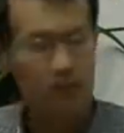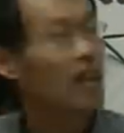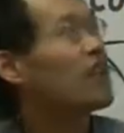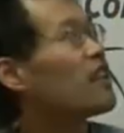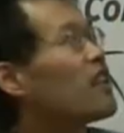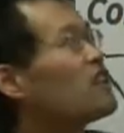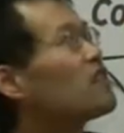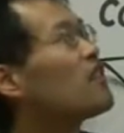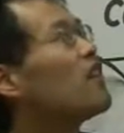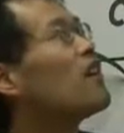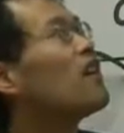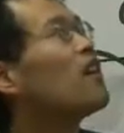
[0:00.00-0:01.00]
One is
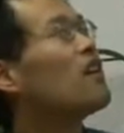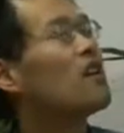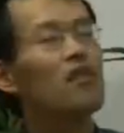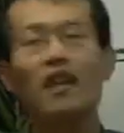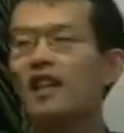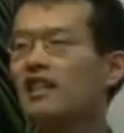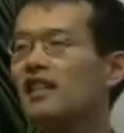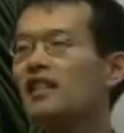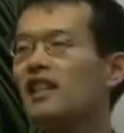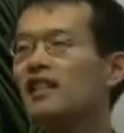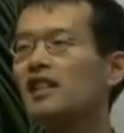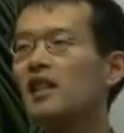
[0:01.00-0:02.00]

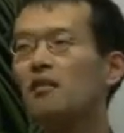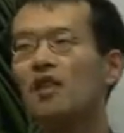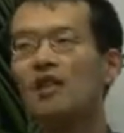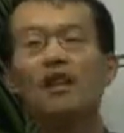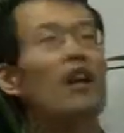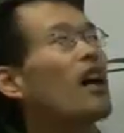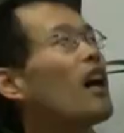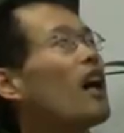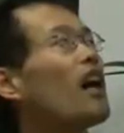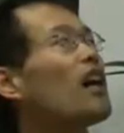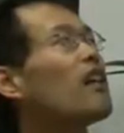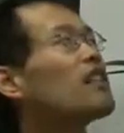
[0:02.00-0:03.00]
phase-insensitive
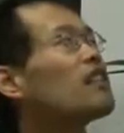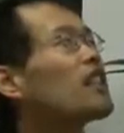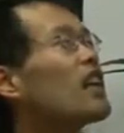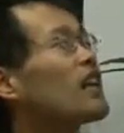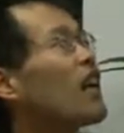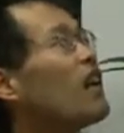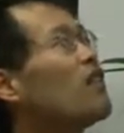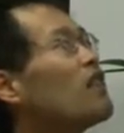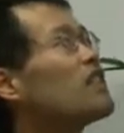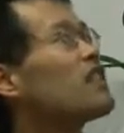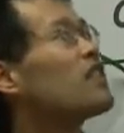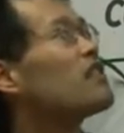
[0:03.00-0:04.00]
channel,
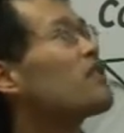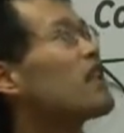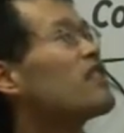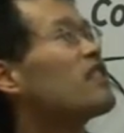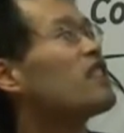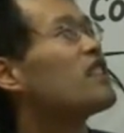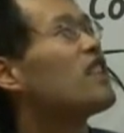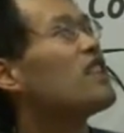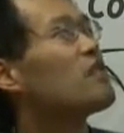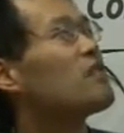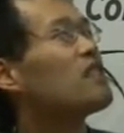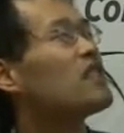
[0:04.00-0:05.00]
which is
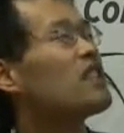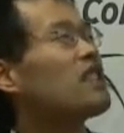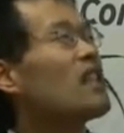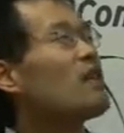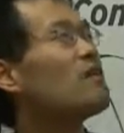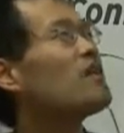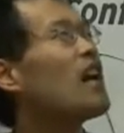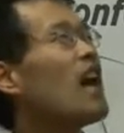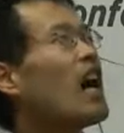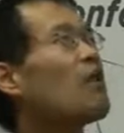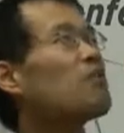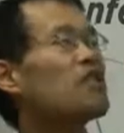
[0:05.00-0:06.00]
phase-insensitive
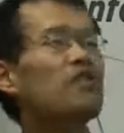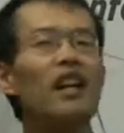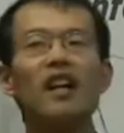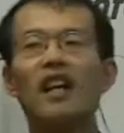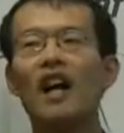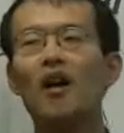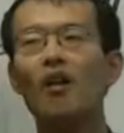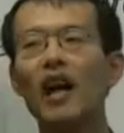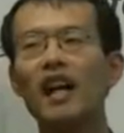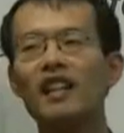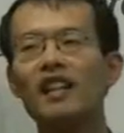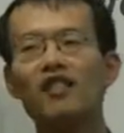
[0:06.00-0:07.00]
amplifier or
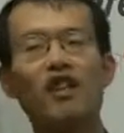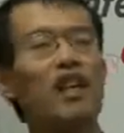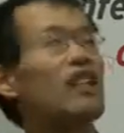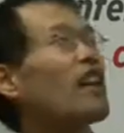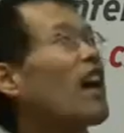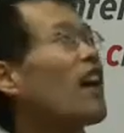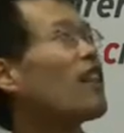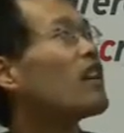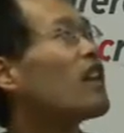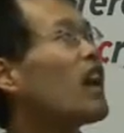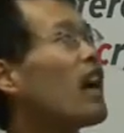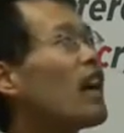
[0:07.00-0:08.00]
attenuator.
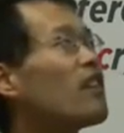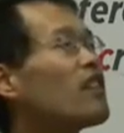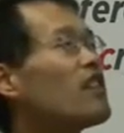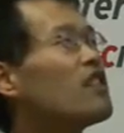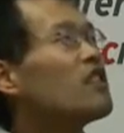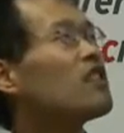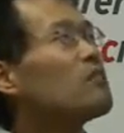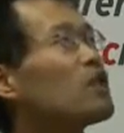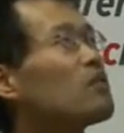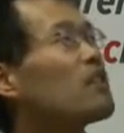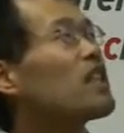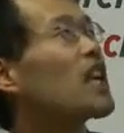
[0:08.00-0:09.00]
And it
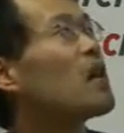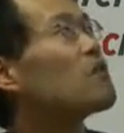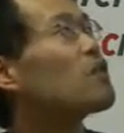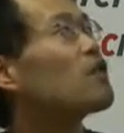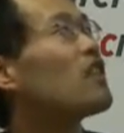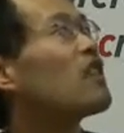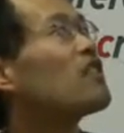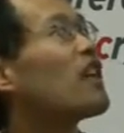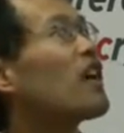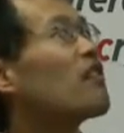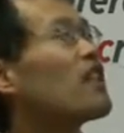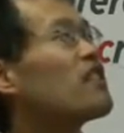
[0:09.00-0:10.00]
possibly comes with
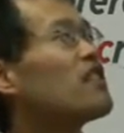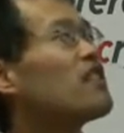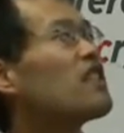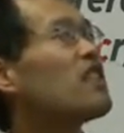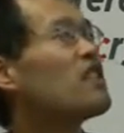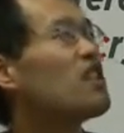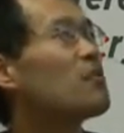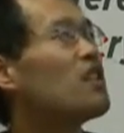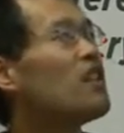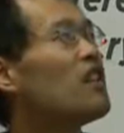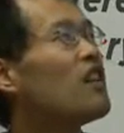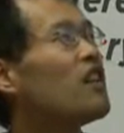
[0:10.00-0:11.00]
a
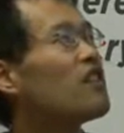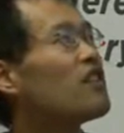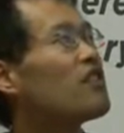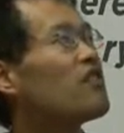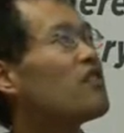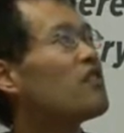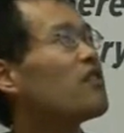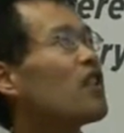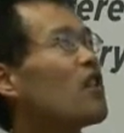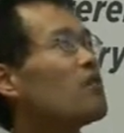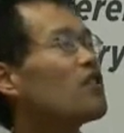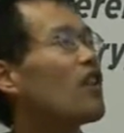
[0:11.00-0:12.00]
phase-insensitive
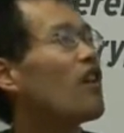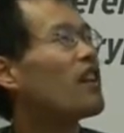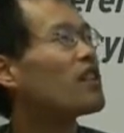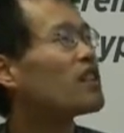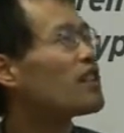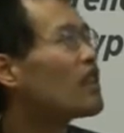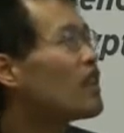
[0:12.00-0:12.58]
uniform noise.